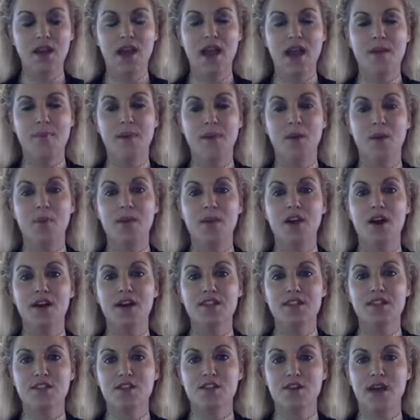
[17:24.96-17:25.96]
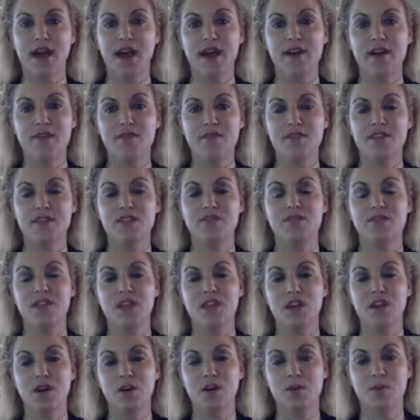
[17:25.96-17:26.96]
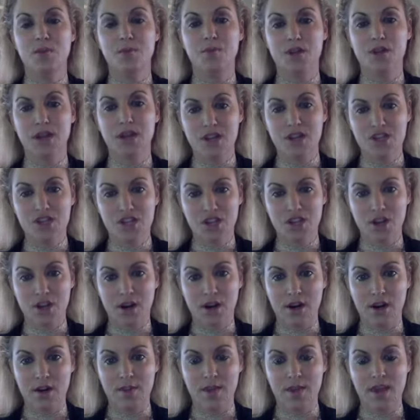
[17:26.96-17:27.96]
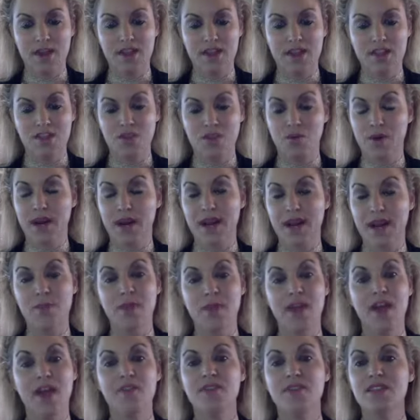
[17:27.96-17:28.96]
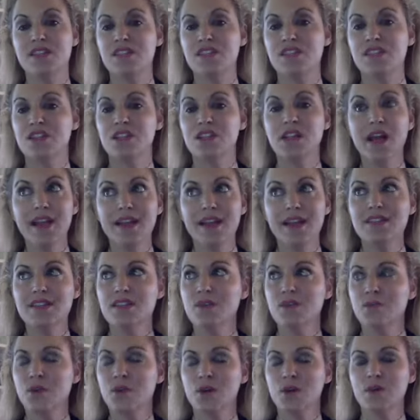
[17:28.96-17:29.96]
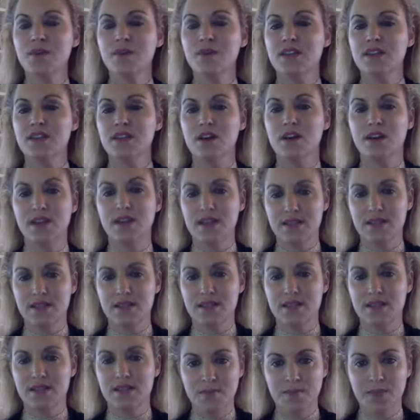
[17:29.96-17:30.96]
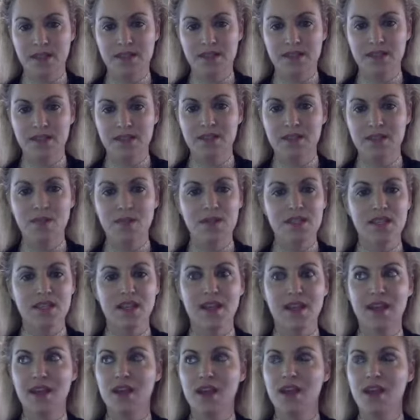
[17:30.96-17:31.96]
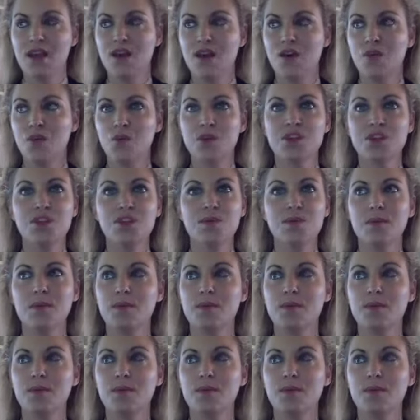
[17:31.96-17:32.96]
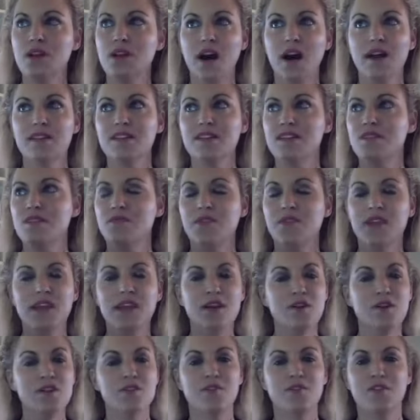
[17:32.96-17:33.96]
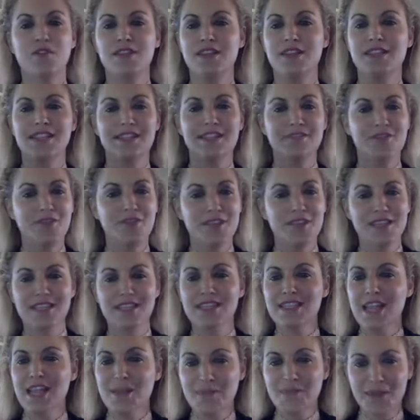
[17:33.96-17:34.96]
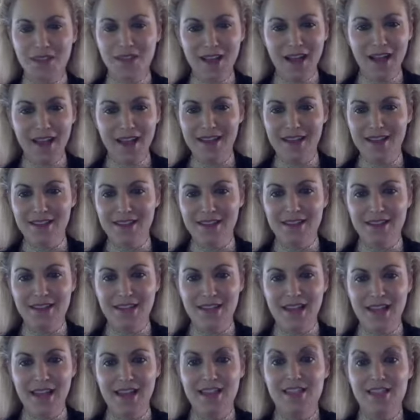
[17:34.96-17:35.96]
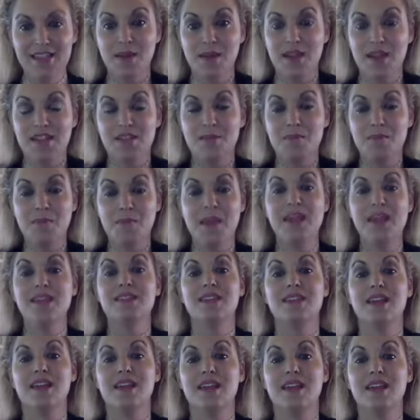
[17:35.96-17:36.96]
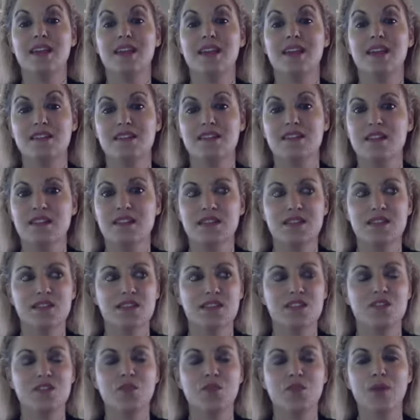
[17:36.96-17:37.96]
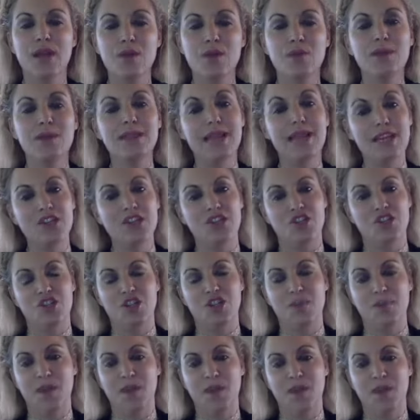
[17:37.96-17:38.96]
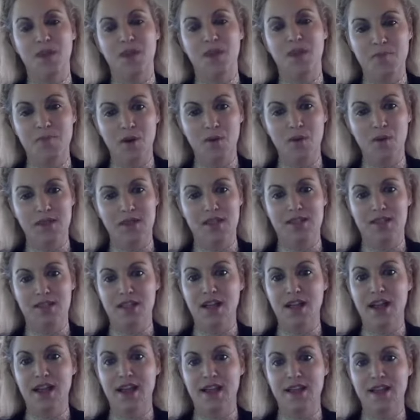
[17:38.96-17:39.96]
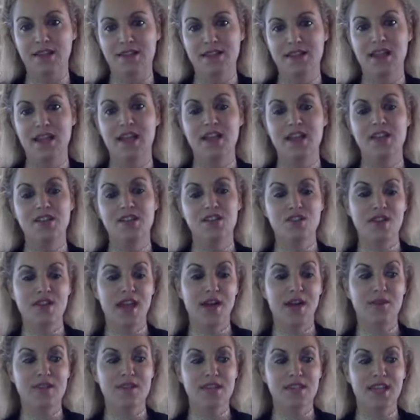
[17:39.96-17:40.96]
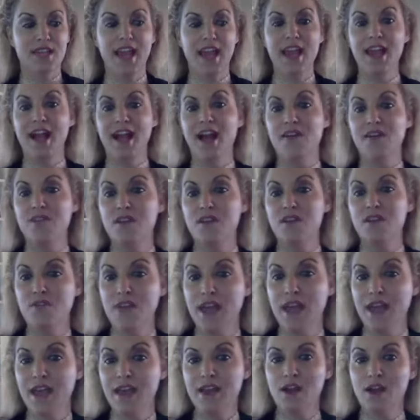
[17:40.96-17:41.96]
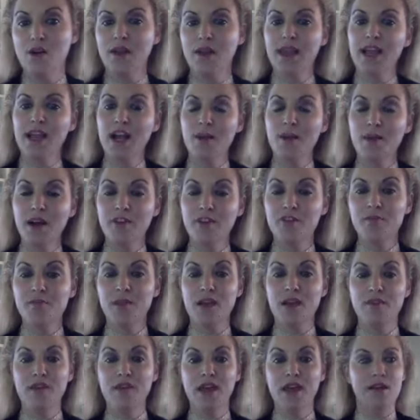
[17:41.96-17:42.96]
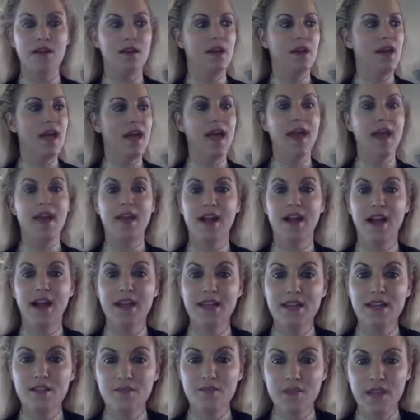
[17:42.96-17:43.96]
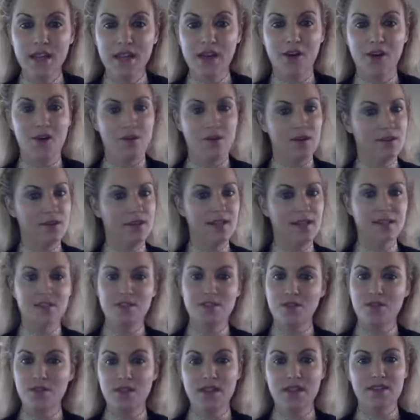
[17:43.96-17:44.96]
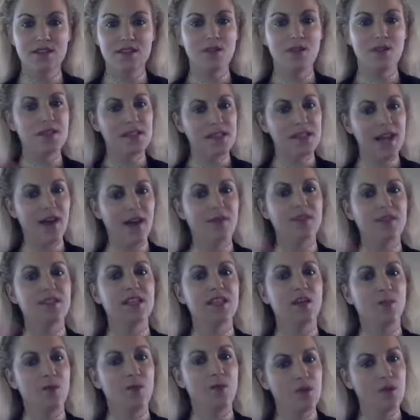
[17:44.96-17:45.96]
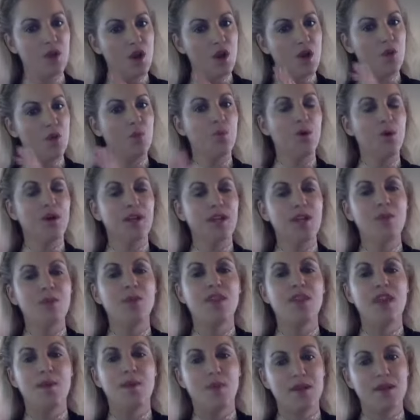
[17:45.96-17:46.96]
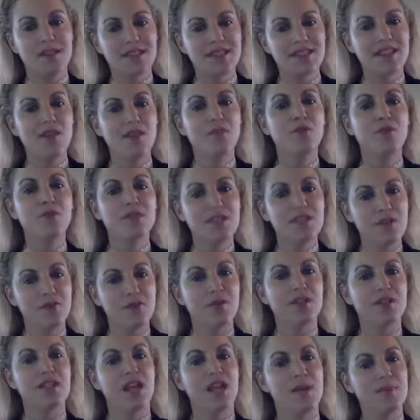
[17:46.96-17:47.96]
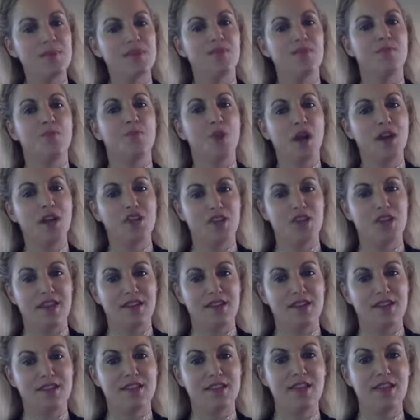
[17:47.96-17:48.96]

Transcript: but we also have this video production arm, and it's great. And we have these clients that work with us on a consistent basis. So it's like, we're doing constant videos for these, for these same clients. And it's, it's amazing, because it's this great relationship that we've built with these clients. So now it's like, hey, I have an event. Okay, come cover my event. Hey, I need a video. Let's do this. So it's now it's like we're working with them on several different types of projects.